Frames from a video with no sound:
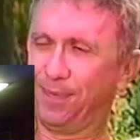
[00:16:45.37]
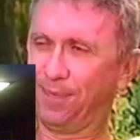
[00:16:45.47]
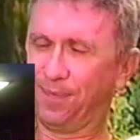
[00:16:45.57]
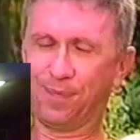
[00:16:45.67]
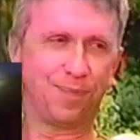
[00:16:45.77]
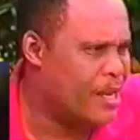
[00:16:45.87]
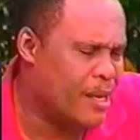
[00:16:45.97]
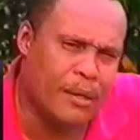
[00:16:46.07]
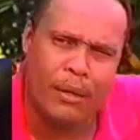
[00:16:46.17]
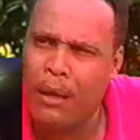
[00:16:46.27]
Man,
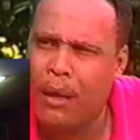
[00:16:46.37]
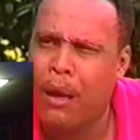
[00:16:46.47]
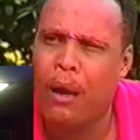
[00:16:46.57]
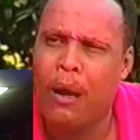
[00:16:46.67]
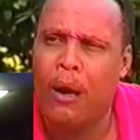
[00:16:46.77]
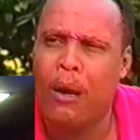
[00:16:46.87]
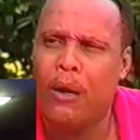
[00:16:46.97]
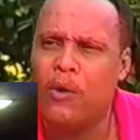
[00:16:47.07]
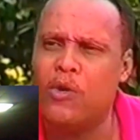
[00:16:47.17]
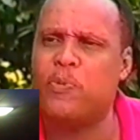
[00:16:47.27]

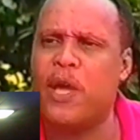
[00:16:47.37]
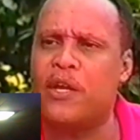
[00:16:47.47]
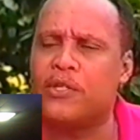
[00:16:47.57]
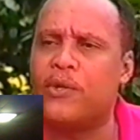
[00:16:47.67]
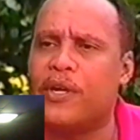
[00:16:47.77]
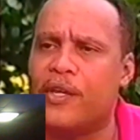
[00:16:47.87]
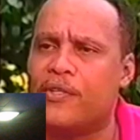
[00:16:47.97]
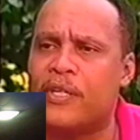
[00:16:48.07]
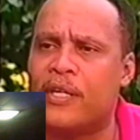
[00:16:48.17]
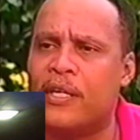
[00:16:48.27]
who's paying those
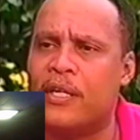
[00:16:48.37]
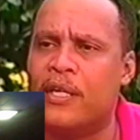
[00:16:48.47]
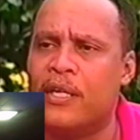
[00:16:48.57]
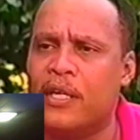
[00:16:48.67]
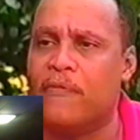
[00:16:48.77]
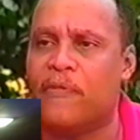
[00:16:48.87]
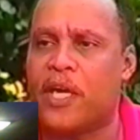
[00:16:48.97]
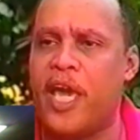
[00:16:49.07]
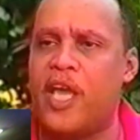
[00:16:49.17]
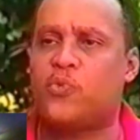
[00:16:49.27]
lawyers? If
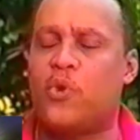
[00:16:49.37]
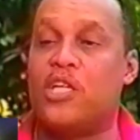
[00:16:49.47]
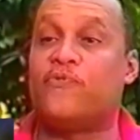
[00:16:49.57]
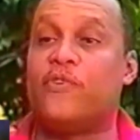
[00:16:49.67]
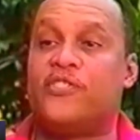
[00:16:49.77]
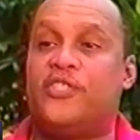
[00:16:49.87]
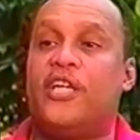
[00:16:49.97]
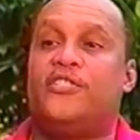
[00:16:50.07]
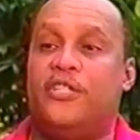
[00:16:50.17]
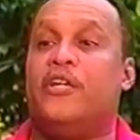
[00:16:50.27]
a case runs for
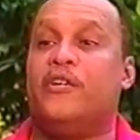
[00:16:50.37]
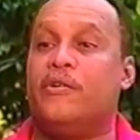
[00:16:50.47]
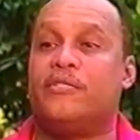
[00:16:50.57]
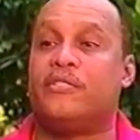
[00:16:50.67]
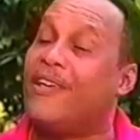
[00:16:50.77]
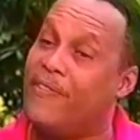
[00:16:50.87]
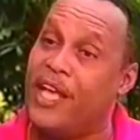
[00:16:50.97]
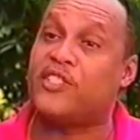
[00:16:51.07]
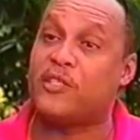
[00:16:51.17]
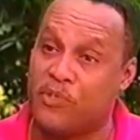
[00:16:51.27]
6 years, now
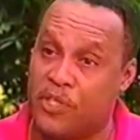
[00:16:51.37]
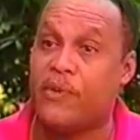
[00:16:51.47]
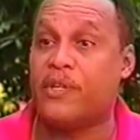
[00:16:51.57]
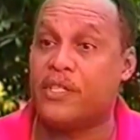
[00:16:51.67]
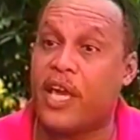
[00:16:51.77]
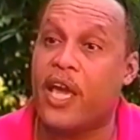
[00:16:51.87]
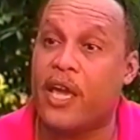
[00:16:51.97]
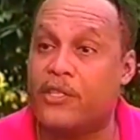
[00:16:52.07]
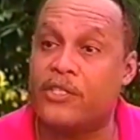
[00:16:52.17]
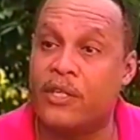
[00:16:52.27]
that's some serious
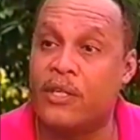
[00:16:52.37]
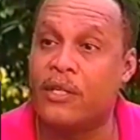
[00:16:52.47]
cash.